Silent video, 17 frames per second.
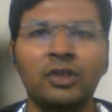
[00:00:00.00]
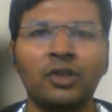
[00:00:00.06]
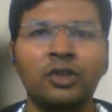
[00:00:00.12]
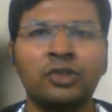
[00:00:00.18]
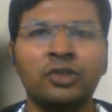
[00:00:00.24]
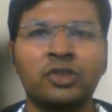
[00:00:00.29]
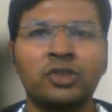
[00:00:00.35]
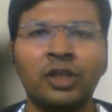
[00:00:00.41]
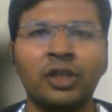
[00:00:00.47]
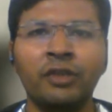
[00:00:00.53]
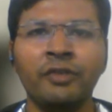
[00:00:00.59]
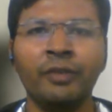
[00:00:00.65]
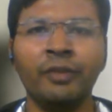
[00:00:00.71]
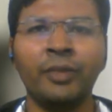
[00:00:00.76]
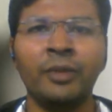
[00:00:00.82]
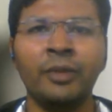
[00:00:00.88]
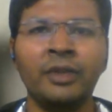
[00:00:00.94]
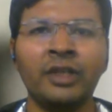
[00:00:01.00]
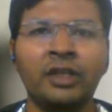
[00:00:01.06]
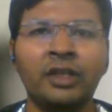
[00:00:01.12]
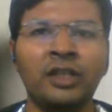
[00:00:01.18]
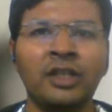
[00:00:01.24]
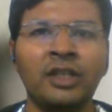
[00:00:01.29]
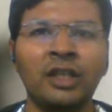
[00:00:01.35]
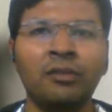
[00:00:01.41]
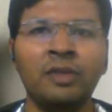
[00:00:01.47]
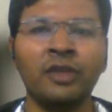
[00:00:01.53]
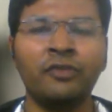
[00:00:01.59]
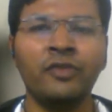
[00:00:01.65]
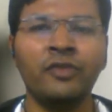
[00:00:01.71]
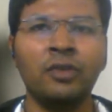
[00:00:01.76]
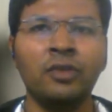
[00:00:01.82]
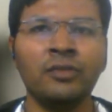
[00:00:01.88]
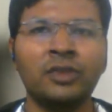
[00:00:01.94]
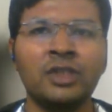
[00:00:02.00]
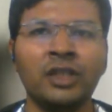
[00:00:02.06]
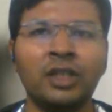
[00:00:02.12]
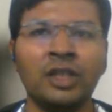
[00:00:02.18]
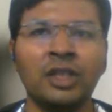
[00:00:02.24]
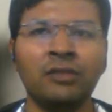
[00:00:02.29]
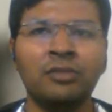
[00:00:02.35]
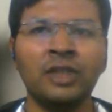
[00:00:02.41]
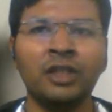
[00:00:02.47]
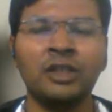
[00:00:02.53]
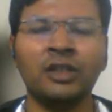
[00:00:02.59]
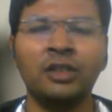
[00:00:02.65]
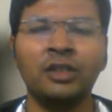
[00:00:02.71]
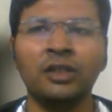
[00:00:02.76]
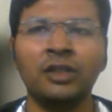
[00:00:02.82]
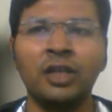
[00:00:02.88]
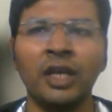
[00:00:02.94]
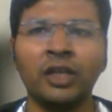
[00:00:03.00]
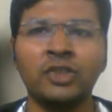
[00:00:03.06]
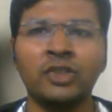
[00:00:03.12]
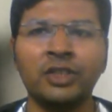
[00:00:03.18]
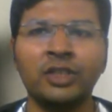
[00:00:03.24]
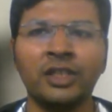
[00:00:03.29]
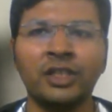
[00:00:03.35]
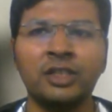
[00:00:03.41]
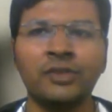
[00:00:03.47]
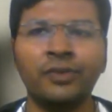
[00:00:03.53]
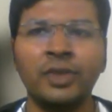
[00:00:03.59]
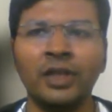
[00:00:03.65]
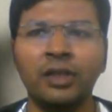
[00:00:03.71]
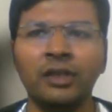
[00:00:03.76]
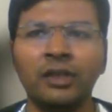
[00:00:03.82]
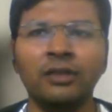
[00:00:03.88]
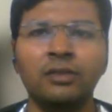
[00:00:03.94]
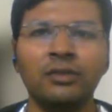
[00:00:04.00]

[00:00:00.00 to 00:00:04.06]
Also, I have implemented the dynamic forms and dynamic actions as well.